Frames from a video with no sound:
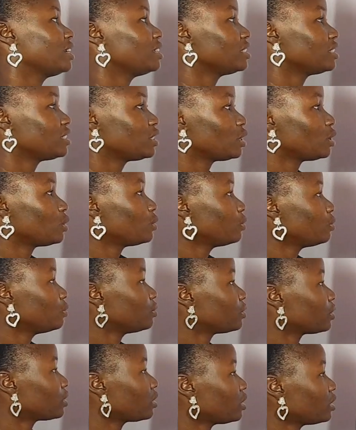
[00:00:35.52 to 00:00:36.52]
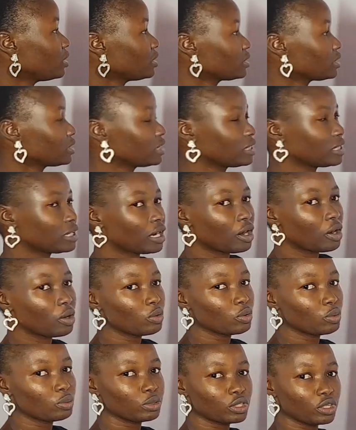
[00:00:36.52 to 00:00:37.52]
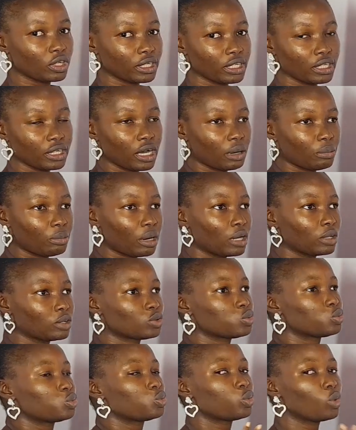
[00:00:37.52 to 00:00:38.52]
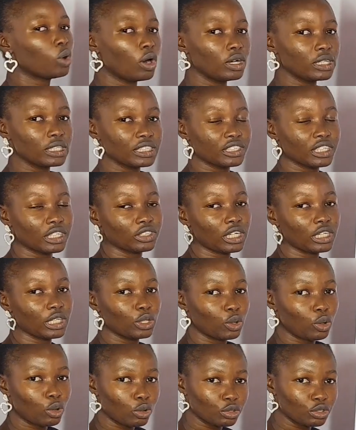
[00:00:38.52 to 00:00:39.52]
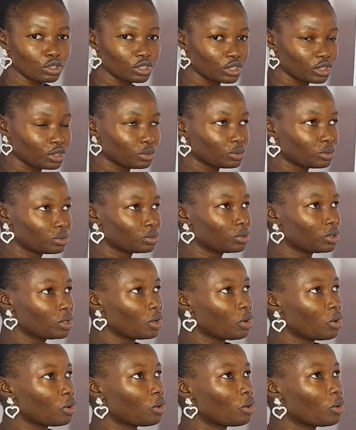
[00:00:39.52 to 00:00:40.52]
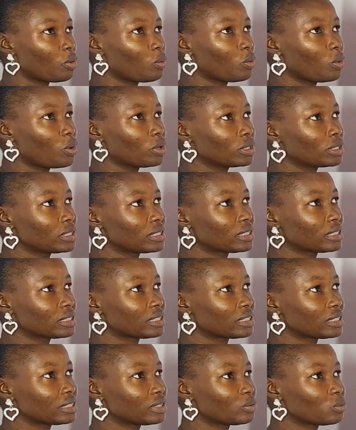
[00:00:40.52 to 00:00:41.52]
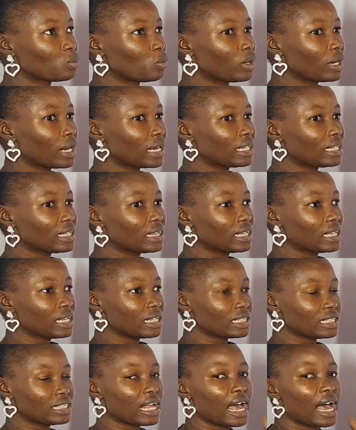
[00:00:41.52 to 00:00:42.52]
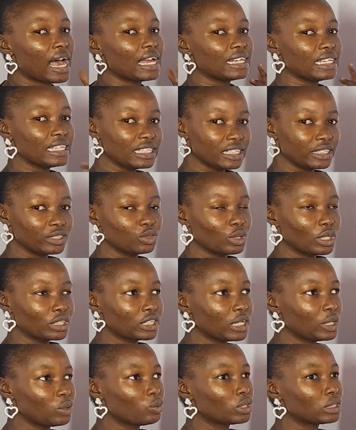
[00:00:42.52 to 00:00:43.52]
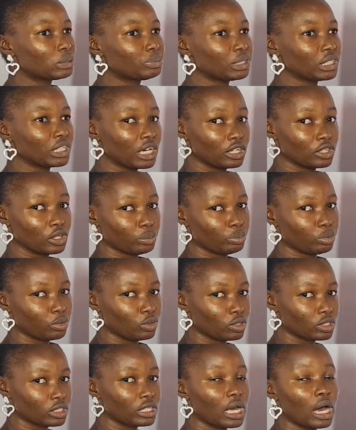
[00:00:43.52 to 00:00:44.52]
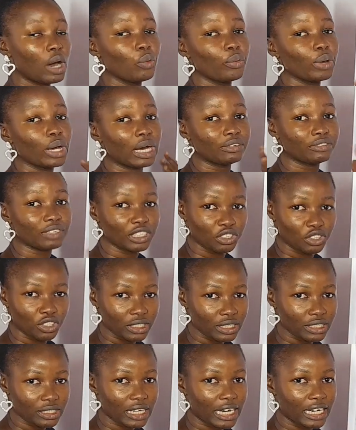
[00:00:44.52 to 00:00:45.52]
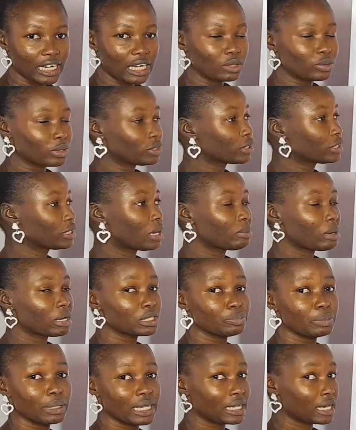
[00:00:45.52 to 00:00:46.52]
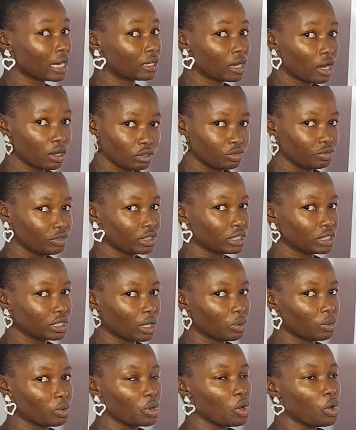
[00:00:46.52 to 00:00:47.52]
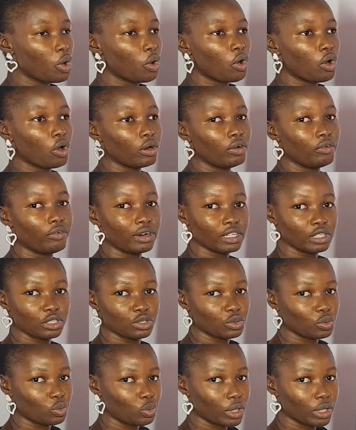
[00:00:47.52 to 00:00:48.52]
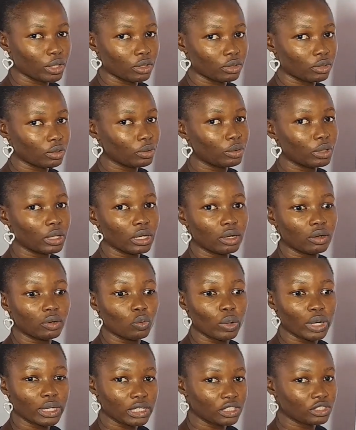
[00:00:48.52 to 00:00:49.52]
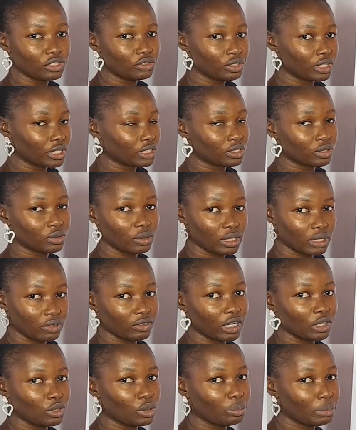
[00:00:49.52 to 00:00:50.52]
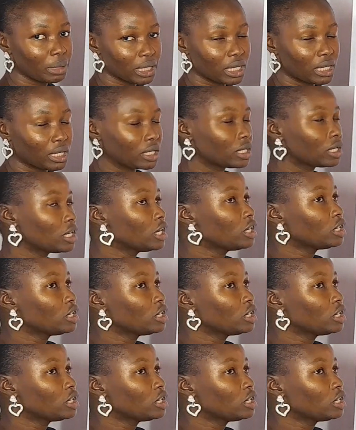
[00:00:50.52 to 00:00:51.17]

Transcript: So costing, now we'll be talking about what it actually costs you, or what are the things that are needed to actually bring out a product. Now we are fashion designers, we're talking about making an outfit now, or a ready to wear, or a wedding dress, whatever you're making.